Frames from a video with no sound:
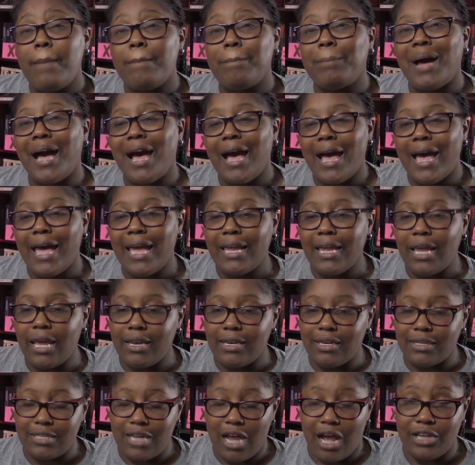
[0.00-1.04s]
by
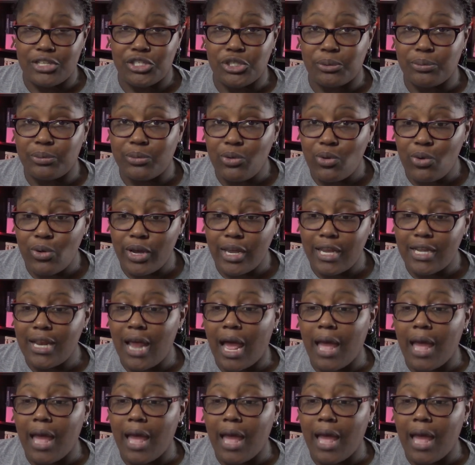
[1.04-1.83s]
Natasha Boyd.